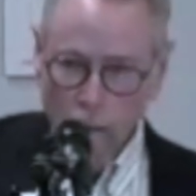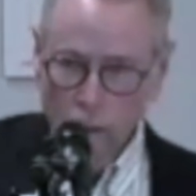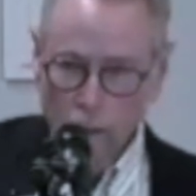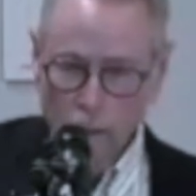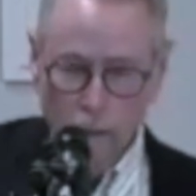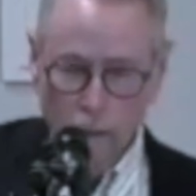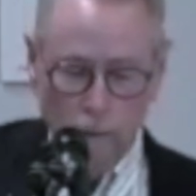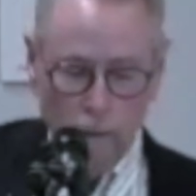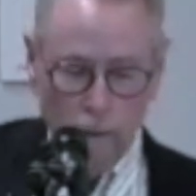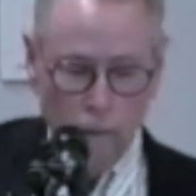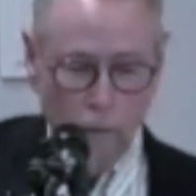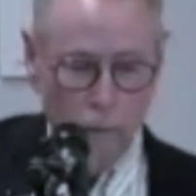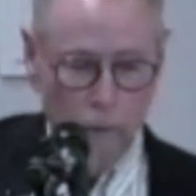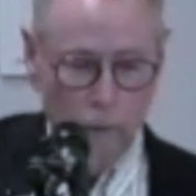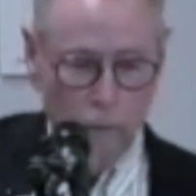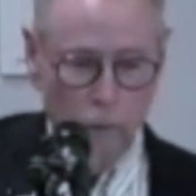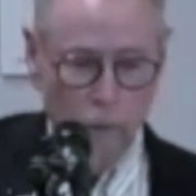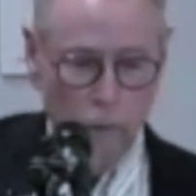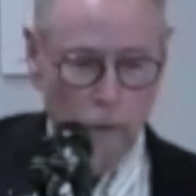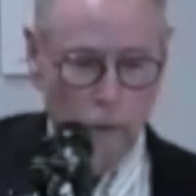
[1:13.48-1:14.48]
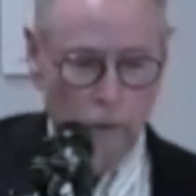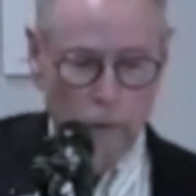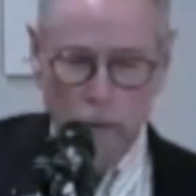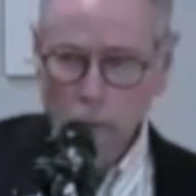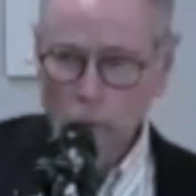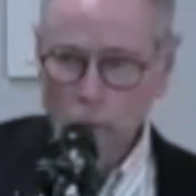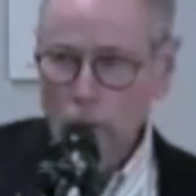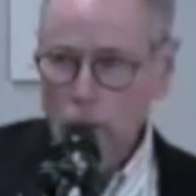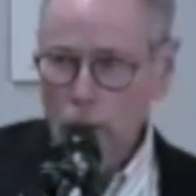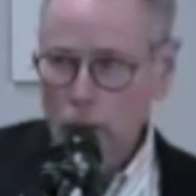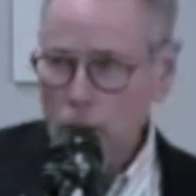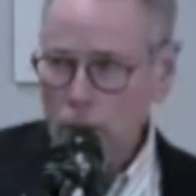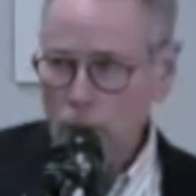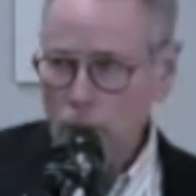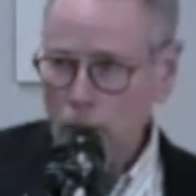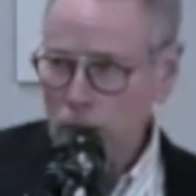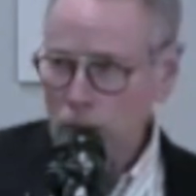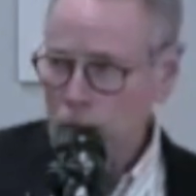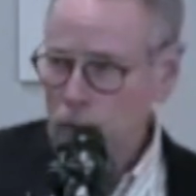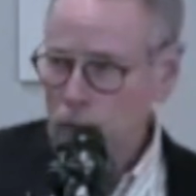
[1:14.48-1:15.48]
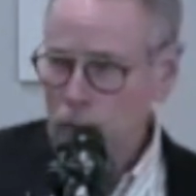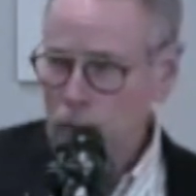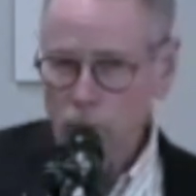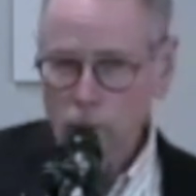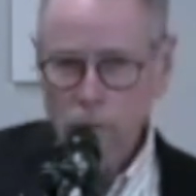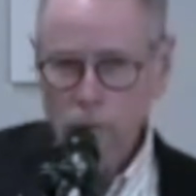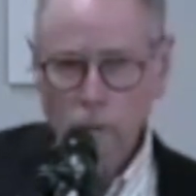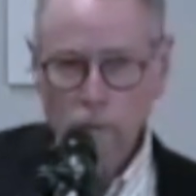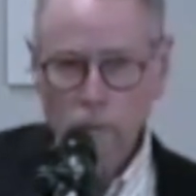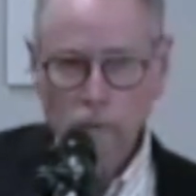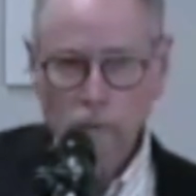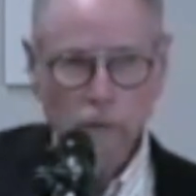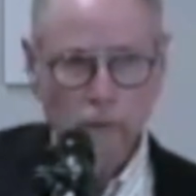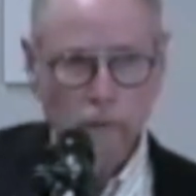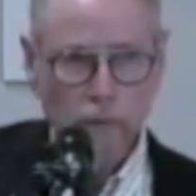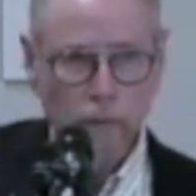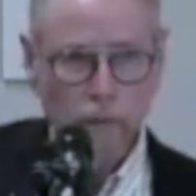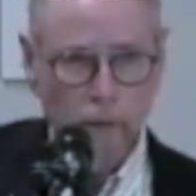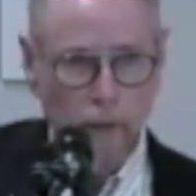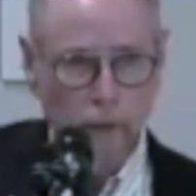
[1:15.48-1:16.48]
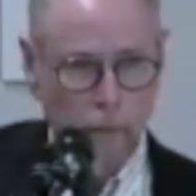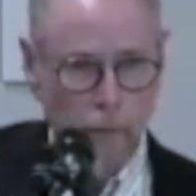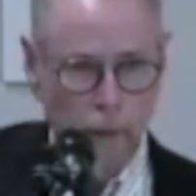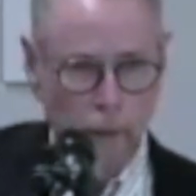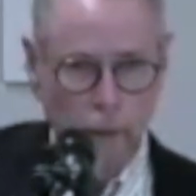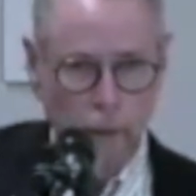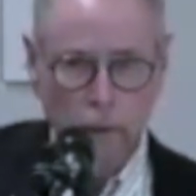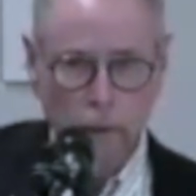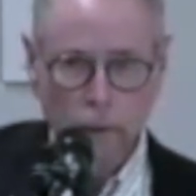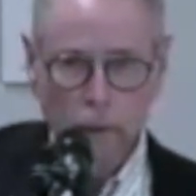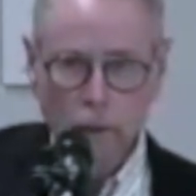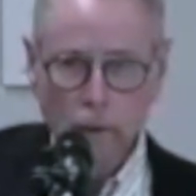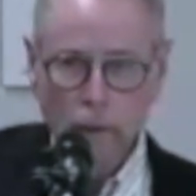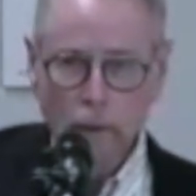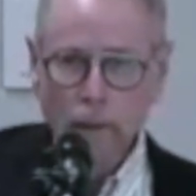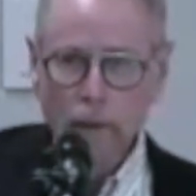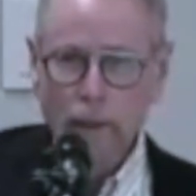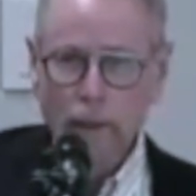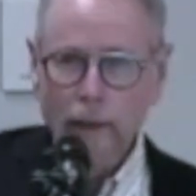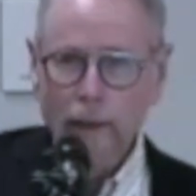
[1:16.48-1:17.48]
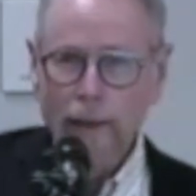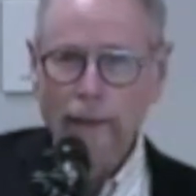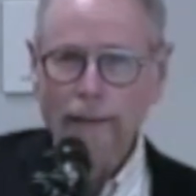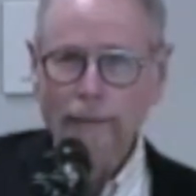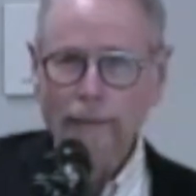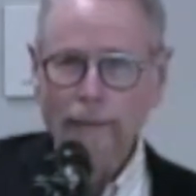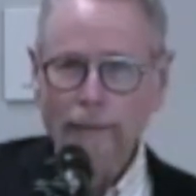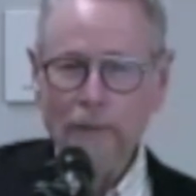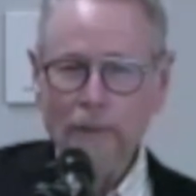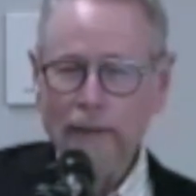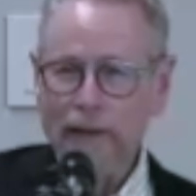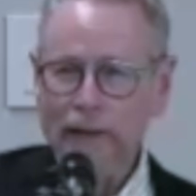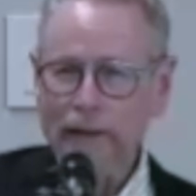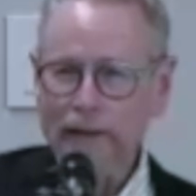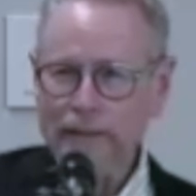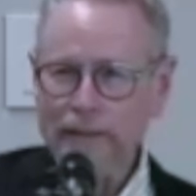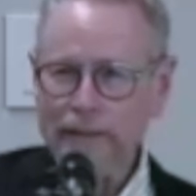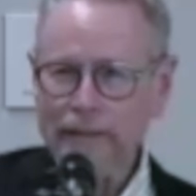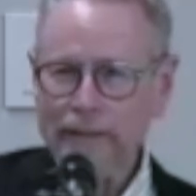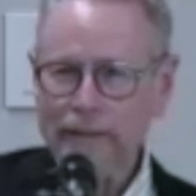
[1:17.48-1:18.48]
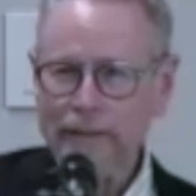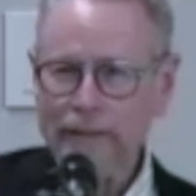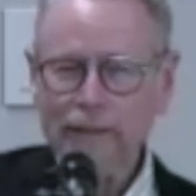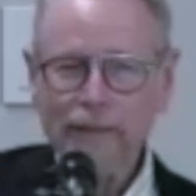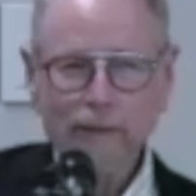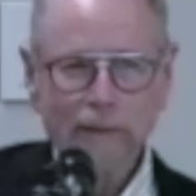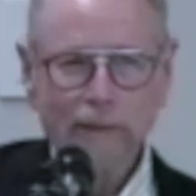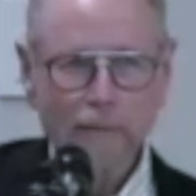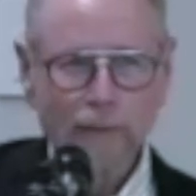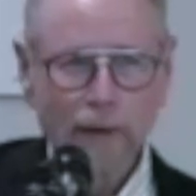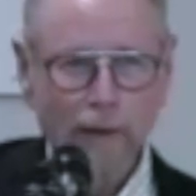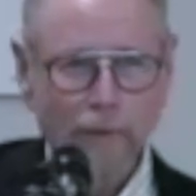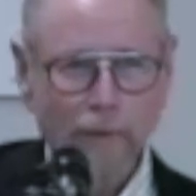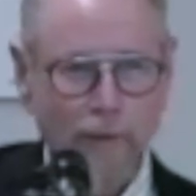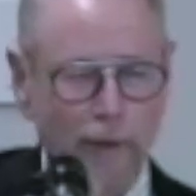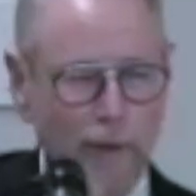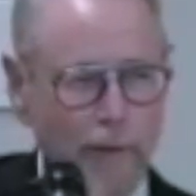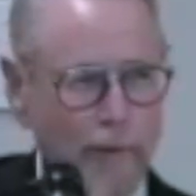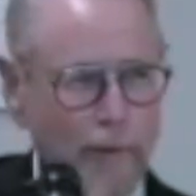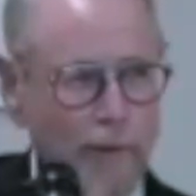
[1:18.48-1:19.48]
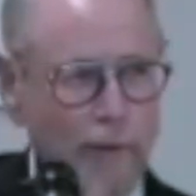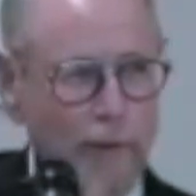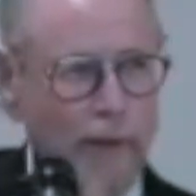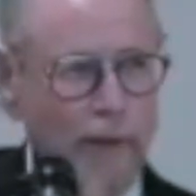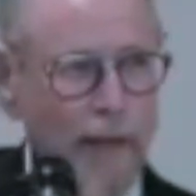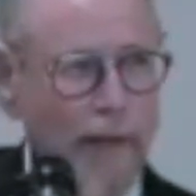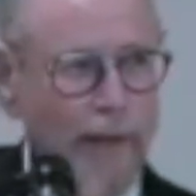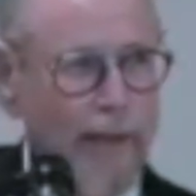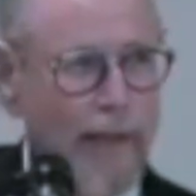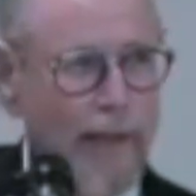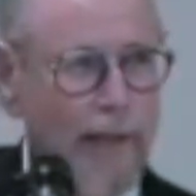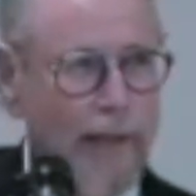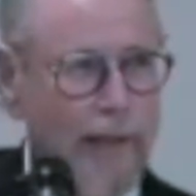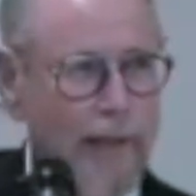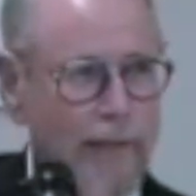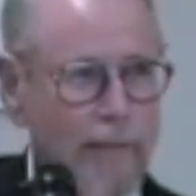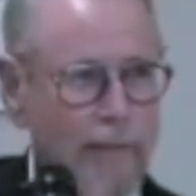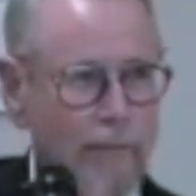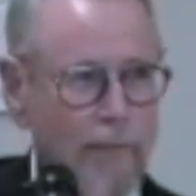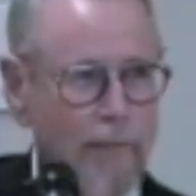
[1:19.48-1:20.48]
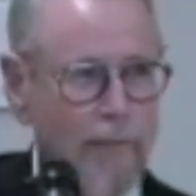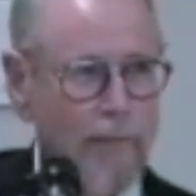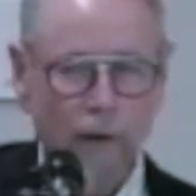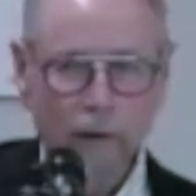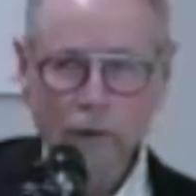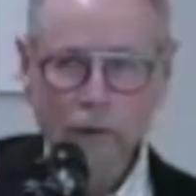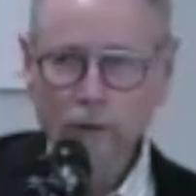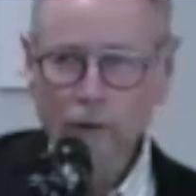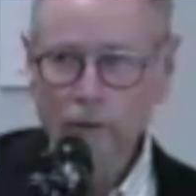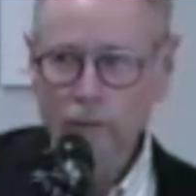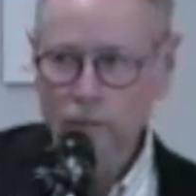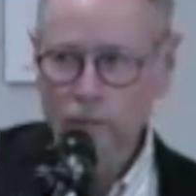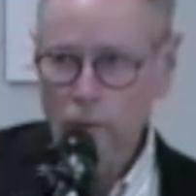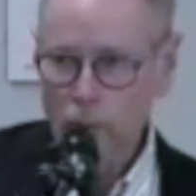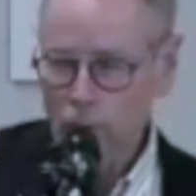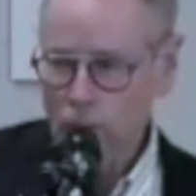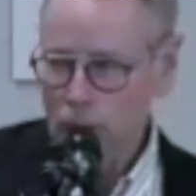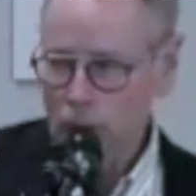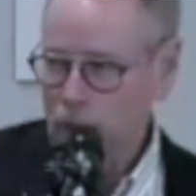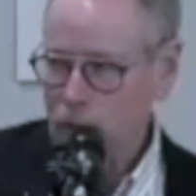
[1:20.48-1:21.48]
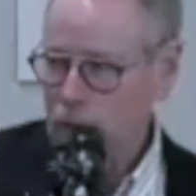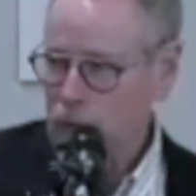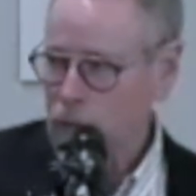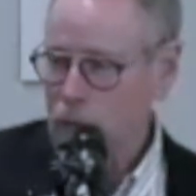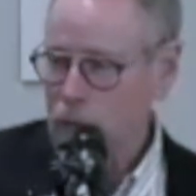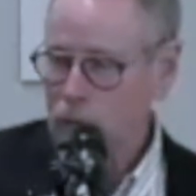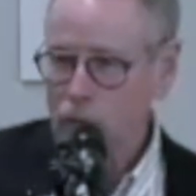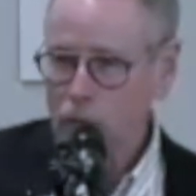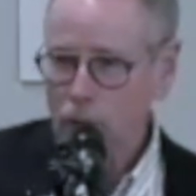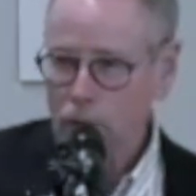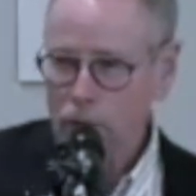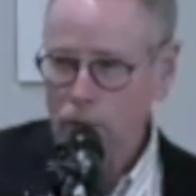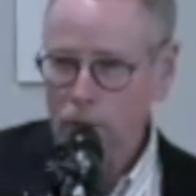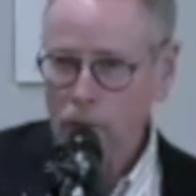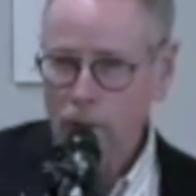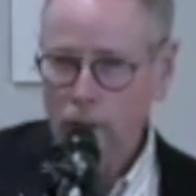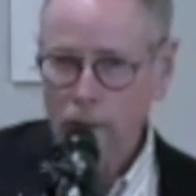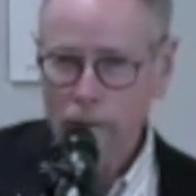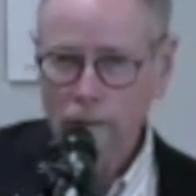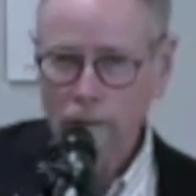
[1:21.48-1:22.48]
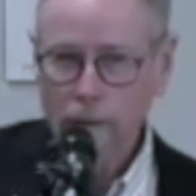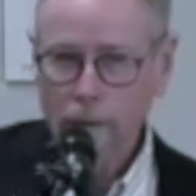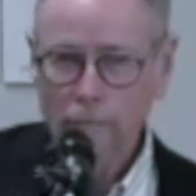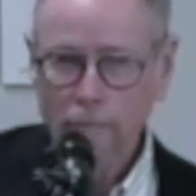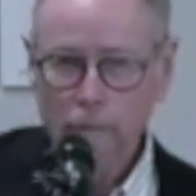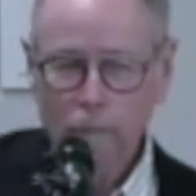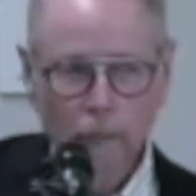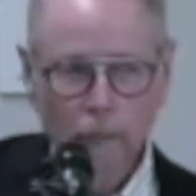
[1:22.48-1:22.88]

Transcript: Now, you may be wondering what kind of foundation is called Silver Gummy, and because it is a foundation that is largely focused on youth, not entirely,